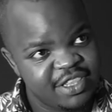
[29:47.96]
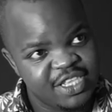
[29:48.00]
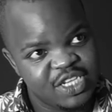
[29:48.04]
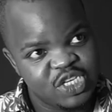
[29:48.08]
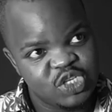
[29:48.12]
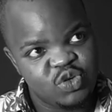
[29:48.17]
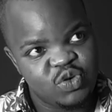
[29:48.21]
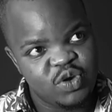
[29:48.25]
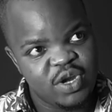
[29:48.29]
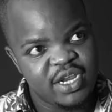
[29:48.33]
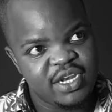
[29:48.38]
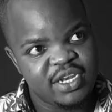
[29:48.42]
the
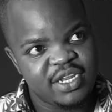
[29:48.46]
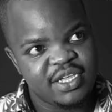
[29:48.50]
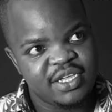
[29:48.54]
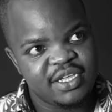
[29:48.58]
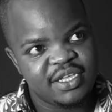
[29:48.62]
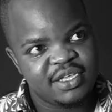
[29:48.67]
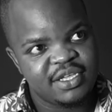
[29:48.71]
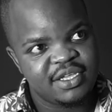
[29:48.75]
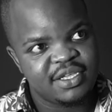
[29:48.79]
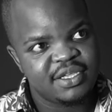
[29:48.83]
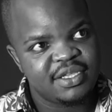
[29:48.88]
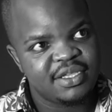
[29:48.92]
training,
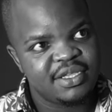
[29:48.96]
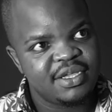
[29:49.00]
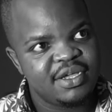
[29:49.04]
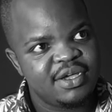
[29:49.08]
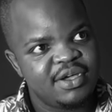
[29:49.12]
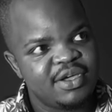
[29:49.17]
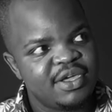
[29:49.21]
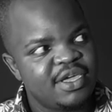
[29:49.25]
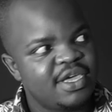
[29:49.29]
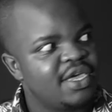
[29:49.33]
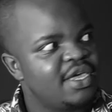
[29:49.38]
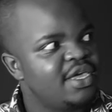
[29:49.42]

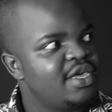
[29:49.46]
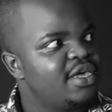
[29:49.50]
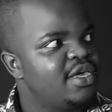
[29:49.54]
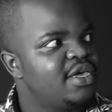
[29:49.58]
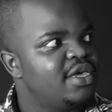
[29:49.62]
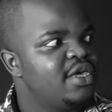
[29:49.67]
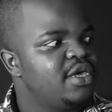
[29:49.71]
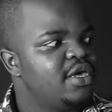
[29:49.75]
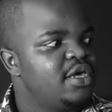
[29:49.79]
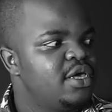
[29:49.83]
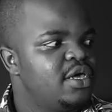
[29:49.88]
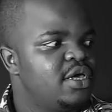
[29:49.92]
okay
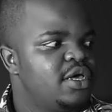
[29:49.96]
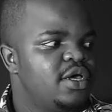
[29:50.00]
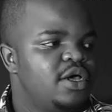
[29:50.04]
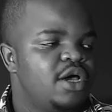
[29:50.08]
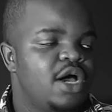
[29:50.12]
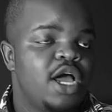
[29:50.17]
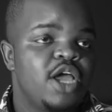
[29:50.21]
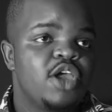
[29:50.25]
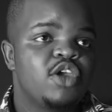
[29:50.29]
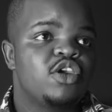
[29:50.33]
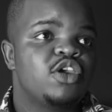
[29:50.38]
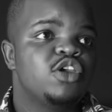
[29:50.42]

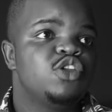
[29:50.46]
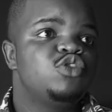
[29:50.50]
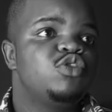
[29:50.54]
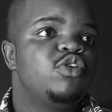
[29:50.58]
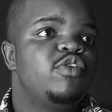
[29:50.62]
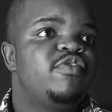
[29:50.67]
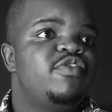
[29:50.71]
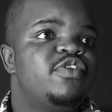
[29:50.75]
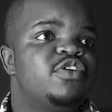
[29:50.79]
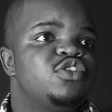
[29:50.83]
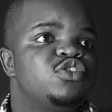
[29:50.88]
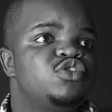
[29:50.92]
are you going to
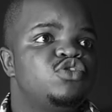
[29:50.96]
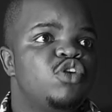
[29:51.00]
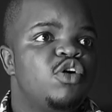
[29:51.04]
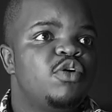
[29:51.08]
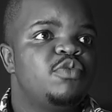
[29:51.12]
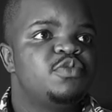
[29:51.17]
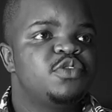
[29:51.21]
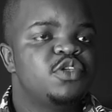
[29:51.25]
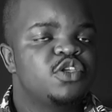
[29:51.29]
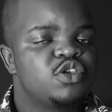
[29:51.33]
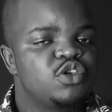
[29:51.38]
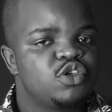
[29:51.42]
offer us
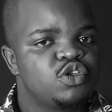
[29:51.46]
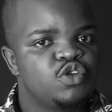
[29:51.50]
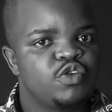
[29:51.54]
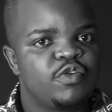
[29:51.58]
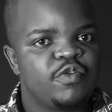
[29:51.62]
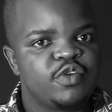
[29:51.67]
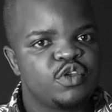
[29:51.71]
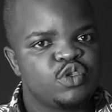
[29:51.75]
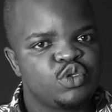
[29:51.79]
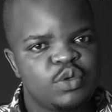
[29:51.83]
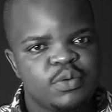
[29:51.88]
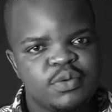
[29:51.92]
jobs? Are you going to
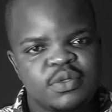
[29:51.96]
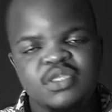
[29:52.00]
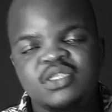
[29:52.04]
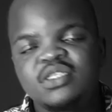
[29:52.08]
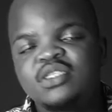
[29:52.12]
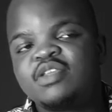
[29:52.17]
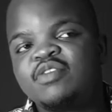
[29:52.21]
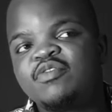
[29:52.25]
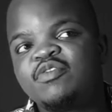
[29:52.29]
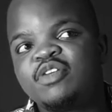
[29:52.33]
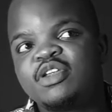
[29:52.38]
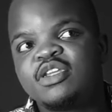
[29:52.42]
offer us jobs? It's
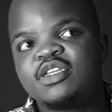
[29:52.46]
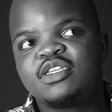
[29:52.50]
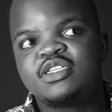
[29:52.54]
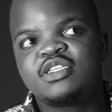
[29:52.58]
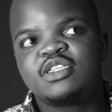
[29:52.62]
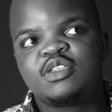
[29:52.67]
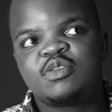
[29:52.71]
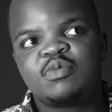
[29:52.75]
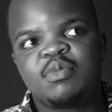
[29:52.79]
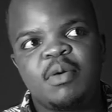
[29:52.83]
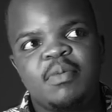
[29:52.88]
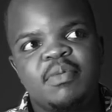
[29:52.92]
different than
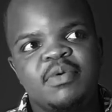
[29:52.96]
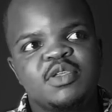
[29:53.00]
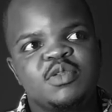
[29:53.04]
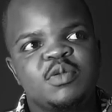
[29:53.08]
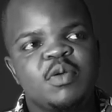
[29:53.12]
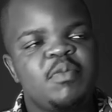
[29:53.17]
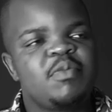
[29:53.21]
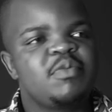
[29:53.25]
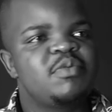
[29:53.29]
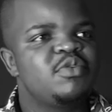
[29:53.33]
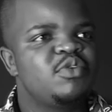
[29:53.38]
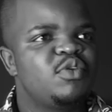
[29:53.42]
South Some
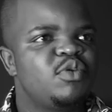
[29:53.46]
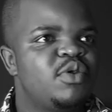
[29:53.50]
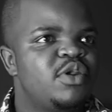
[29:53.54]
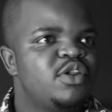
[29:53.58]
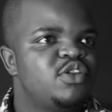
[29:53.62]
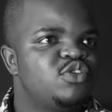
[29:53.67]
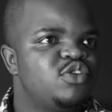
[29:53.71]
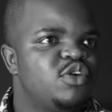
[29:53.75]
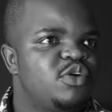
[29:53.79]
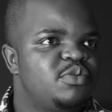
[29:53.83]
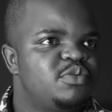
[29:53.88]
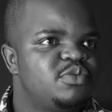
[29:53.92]
people don't
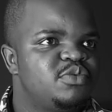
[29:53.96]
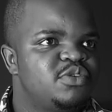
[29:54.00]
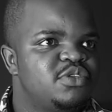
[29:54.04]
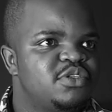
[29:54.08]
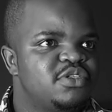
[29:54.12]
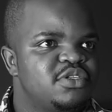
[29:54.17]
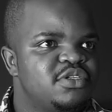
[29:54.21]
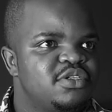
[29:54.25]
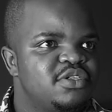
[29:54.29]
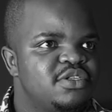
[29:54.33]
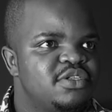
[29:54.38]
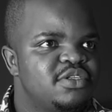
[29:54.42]
want jobs.
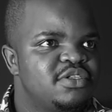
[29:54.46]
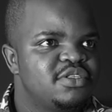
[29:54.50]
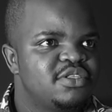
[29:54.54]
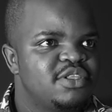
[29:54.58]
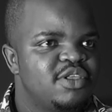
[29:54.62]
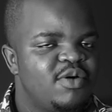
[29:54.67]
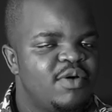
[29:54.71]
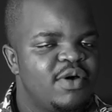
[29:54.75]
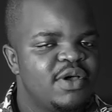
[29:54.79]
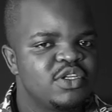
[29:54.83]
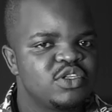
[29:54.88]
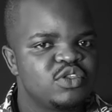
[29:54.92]
They
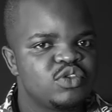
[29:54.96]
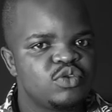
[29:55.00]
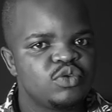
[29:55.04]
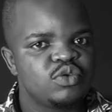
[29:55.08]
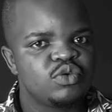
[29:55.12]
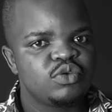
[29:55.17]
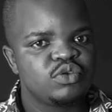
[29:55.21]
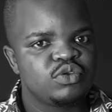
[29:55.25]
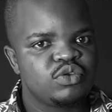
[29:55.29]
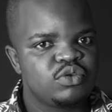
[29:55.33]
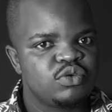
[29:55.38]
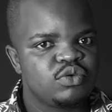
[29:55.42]
want
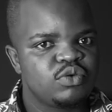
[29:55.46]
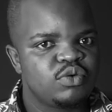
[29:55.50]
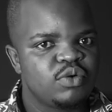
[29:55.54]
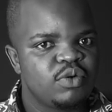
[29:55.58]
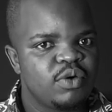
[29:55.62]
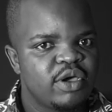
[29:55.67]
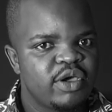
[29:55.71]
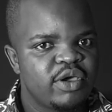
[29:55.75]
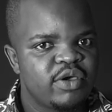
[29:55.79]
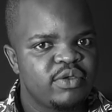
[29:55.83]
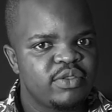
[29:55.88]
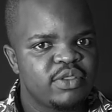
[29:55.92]
to, to
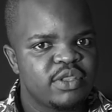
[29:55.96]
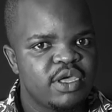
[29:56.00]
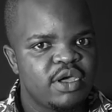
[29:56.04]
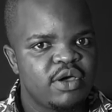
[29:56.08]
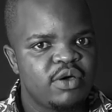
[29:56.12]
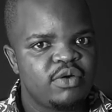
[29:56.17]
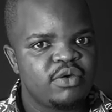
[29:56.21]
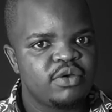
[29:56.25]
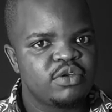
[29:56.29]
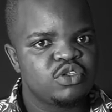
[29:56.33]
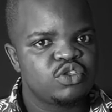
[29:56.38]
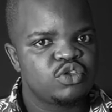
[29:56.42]
work on their
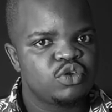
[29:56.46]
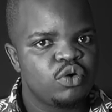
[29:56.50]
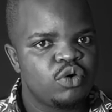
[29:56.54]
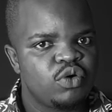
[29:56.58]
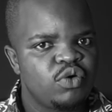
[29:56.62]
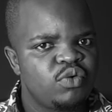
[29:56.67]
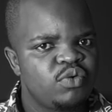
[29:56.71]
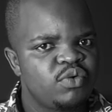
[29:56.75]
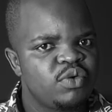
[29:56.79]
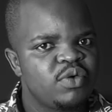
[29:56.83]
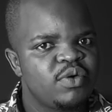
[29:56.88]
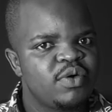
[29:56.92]
own.
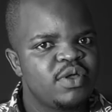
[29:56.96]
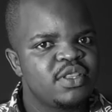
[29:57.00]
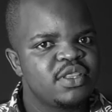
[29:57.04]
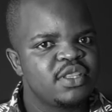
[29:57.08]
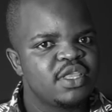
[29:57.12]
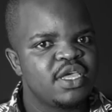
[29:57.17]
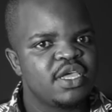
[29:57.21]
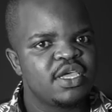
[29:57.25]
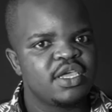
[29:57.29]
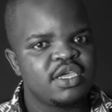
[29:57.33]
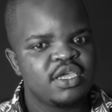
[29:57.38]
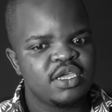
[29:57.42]
So we went
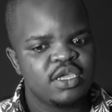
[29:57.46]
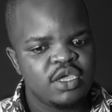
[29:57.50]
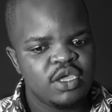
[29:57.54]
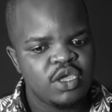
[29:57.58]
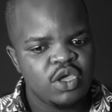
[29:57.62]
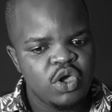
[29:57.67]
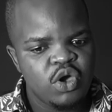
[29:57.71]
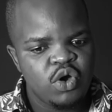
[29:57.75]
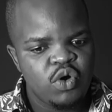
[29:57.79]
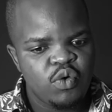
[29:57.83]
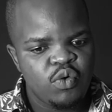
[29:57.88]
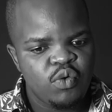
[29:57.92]
there.
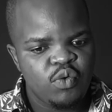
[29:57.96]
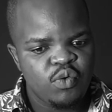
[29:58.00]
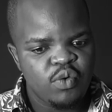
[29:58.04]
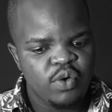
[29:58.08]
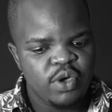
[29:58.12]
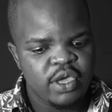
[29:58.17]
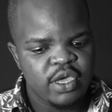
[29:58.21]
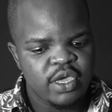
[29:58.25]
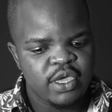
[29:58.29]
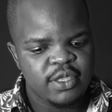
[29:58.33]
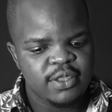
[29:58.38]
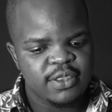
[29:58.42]

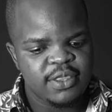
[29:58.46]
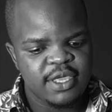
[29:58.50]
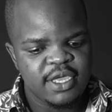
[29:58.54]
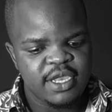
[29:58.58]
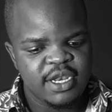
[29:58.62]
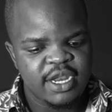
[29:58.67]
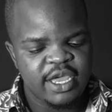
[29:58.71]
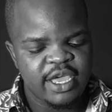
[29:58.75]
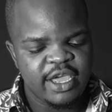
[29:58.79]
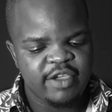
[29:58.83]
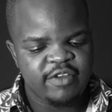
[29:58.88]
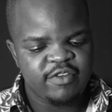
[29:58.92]
We were there
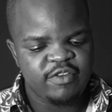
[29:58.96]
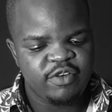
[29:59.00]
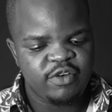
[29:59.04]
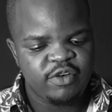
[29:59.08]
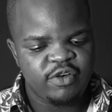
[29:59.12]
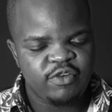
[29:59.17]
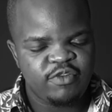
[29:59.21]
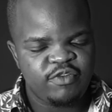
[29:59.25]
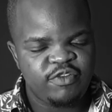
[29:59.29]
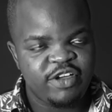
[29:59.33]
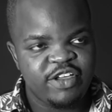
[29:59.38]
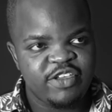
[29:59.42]
like
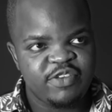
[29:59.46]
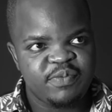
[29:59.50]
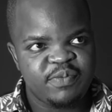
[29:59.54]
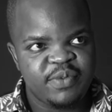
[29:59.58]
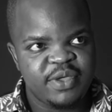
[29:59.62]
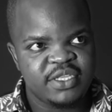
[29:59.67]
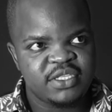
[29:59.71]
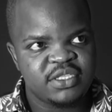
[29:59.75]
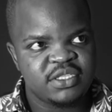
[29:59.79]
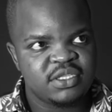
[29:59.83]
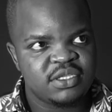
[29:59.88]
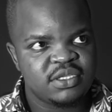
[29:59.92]
for five
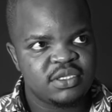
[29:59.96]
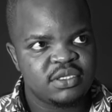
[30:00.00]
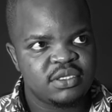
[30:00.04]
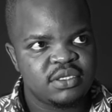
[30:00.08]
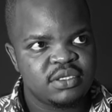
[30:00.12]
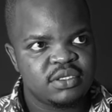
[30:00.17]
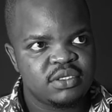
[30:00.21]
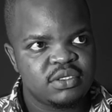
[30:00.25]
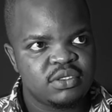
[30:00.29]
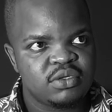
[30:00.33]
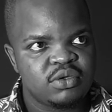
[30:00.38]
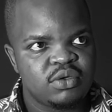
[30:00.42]
months.
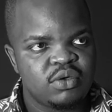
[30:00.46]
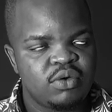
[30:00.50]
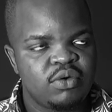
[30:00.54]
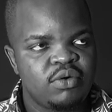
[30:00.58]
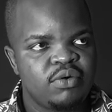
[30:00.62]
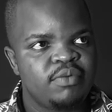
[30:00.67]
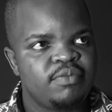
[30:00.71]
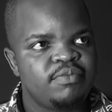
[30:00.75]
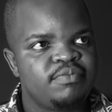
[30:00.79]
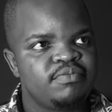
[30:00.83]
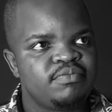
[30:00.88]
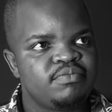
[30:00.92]

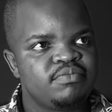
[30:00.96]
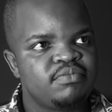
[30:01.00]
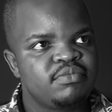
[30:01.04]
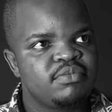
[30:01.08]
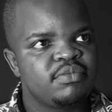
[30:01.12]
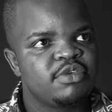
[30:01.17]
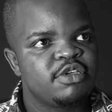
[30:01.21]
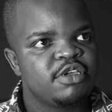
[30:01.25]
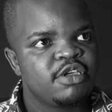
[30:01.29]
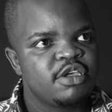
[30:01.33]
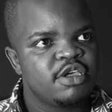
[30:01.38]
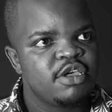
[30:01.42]
So
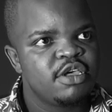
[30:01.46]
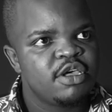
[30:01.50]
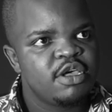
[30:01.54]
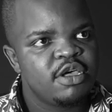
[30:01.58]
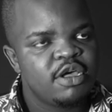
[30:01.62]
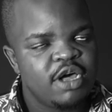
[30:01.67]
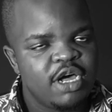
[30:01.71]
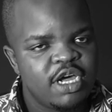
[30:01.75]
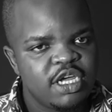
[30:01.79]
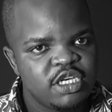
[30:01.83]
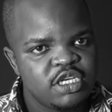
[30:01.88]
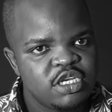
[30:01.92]

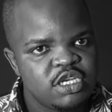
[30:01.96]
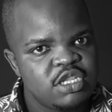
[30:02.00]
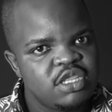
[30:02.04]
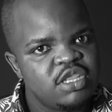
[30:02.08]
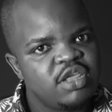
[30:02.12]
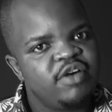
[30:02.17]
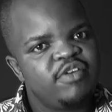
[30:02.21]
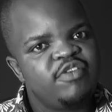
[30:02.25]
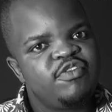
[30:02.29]
uh, the